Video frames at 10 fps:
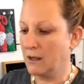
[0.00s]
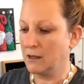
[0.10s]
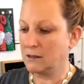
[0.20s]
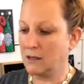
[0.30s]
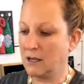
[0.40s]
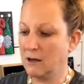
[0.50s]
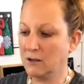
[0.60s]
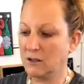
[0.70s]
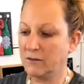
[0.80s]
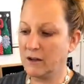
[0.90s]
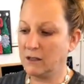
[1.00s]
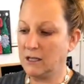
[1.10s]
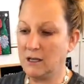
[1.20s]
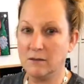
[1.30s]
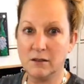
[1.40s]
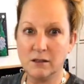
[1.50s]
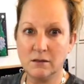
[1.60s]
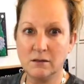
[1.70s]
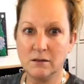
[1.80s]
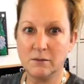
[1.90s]
See here, it's fairly even,
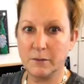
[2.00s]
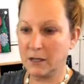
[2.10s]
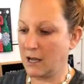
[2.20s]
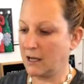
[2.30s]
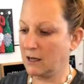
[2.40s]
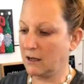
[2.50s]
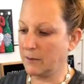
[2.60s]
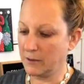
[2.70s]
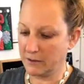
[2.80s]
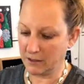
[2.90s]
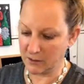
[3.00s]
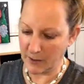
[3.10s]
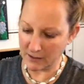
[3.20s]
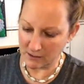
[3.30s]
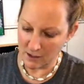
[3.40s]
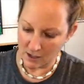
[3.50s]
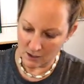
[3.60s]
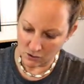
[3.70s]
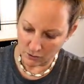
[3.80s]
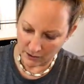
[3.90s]
but I got a couple of thick spots.
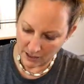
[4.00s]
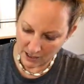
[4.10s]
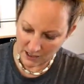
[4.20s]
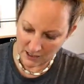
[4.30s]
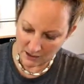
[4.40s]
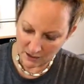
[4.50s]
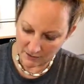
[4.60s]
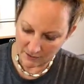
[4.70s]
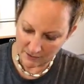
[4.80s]
So I kind of need to